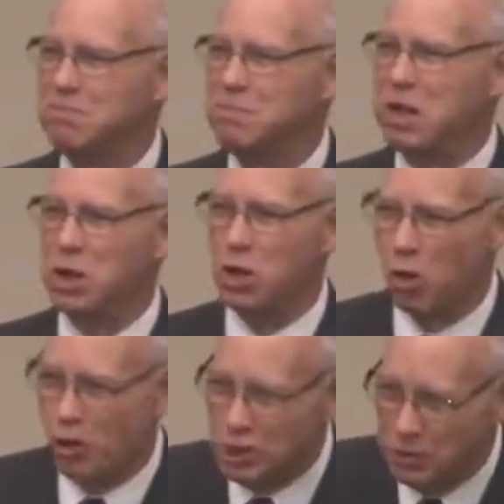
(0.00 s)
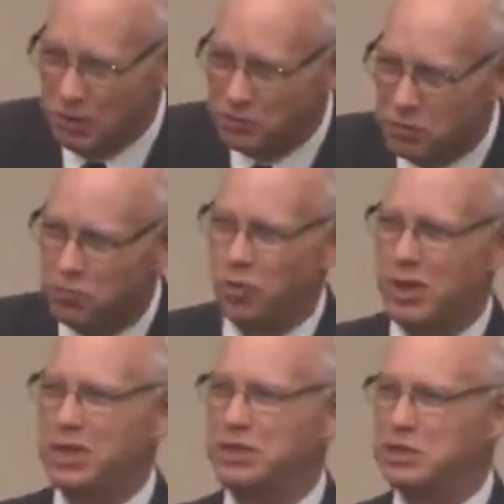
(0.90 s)
encouragement from
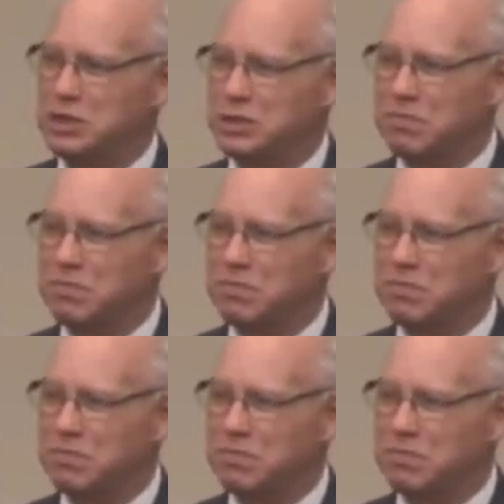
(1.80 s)
friends,